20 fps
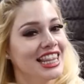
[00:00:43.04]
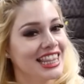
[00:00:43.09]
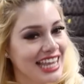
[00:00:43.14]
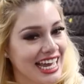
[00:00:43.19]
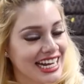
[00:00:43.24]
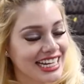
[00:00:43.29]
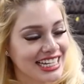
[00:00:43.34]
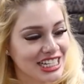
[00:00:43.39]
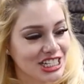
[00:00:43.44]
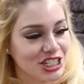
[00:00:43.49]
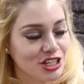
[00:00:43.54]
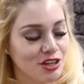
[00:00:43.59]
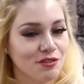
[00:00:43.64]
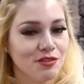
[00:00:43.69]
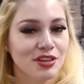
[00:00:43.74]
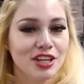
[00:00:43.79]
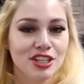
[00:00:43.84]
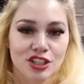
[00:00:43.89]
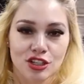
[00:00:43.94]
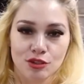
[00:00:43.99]
That in
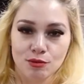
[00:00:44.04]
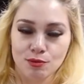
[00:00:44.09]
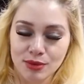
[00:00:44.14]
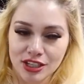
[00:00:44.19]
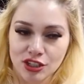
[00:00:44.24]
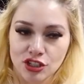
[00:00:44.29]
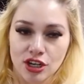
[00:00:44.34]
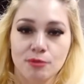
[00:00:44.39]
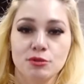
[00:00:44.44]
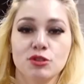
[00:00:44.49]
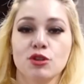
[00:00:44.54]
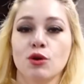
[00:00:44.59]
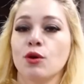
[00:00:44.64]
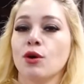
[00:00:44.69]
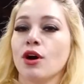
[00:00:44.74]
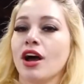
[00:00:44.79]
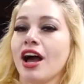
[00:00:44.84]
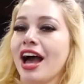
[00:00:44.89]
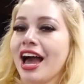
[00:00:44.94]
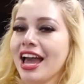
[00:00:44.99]
itself is a big job.
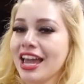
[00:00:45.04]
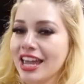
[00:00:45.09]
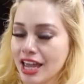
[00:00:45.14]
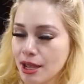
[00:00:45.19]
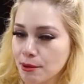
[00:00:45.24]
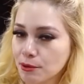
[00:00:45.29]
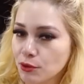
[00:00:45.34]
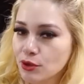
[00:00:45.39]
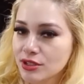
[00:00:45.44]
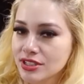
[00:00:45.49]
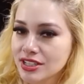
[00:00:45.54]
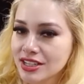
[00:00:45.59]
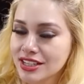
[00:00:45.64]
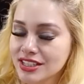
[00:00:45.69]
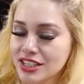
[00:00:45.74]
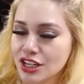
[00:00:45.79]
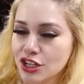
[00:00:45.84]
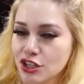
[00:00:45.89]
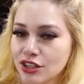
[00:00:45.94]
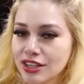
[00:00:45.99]
So I am going to
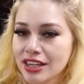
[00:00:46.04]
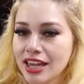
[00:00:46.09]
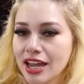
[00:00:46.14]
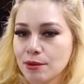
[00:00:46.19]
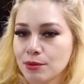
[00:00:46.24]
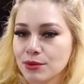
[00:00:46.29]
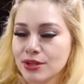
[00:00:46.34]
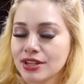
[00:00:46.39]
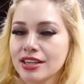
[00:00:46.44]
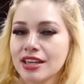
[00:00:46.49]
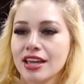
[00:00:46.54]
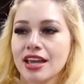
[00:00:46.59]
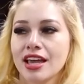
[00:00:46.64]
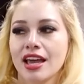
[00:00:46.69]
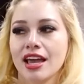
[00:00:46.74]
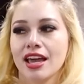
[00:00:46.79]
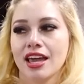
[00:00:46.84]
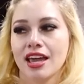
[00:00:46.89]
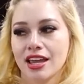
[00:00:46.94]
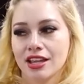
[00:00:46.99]
continue the Camry
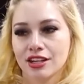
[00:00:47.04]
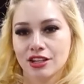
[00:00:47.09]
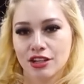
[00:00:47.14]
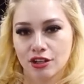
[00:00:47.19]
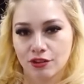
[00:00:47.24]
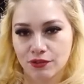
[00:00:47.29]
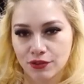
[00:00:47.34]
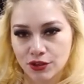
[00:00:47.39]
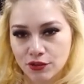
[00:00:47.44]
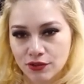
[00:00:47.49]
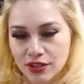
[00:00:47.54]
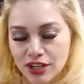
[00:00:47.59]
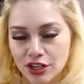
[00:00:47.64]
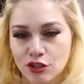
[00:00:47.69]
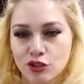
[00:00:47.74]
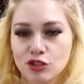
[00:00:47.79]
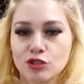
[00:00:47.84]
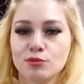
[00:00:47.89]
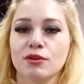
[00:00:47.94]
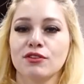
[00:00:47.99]
in a few
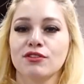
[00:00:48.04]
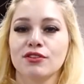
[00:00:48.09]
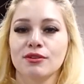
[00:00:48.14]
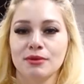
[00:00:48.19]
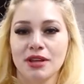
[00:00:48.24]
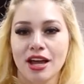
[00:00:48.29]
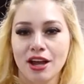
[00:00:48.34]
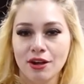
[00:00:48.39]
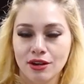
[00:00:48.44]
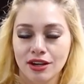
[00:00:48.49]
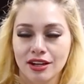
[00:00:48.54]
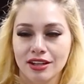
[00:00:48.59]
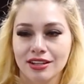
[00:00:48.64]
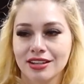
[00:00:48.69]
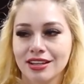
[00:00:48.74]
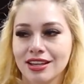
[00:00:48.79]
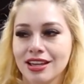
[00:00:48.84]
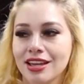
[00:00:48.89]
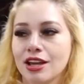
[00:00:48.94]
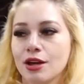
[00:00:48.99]
videos, but from now
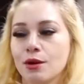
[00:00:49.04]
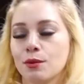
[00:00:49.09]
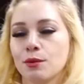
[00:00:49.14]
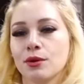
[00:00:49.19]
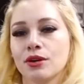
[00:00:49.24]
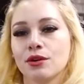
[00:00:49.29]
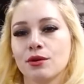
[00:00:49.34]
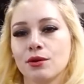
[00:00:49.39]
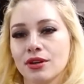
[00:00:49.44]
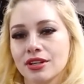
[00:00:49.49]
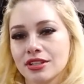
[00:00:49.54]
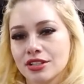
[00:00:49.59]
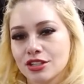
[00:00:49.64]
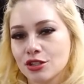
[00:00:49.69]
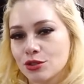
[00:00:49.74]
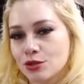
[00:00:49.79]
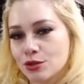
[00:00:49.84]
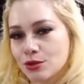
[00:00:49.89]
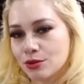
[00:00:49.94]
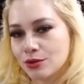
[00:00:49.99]
on we're going to
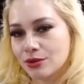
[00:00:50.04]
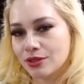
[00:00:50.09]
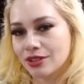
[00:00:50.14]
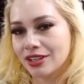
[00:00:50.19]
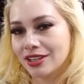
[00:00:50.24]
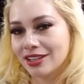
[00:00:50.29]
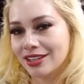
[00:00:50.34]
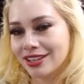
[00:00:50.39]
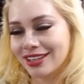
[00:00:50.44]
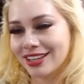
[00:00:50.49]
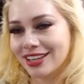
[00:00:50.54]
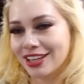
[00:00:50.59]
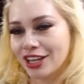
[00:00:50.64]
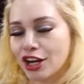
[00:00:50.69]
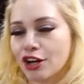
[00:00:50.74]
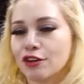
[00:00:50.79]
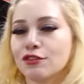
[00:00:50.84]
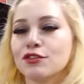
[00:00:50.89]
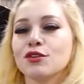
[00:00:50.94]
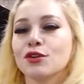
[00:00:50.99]
do
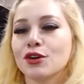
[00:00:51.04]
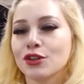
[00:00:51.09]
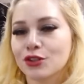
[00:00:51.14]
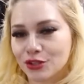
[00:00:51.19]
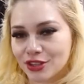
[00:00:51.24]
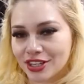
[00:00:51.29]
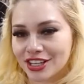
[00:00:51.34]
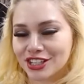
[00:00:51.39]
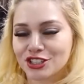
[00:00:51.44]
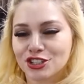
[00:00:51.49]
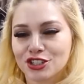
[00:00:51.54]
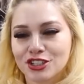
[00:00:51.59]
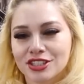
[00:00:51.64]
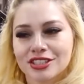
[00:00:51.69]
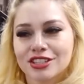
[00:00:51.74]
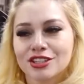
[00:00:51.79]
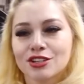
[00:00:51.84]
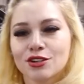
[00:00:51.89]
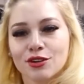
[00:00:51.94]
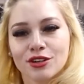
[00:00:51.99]
a few other things,
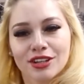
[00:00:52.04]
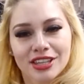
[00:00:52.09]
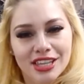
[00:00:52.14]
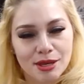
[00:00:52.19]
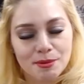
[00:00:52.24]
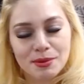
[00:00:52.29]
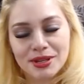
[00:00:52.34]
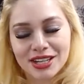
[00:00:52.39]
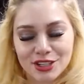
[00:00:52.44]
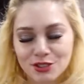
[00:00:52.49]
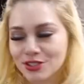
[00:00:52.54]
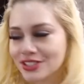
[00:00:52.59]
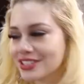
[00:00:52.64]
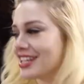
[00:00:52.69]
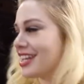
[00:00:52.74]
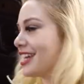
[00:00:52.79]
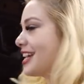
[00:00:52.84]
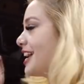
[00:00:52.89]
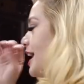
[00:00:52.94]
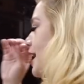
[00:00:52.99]
just, you know, keep it
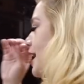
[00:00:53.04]
interesting.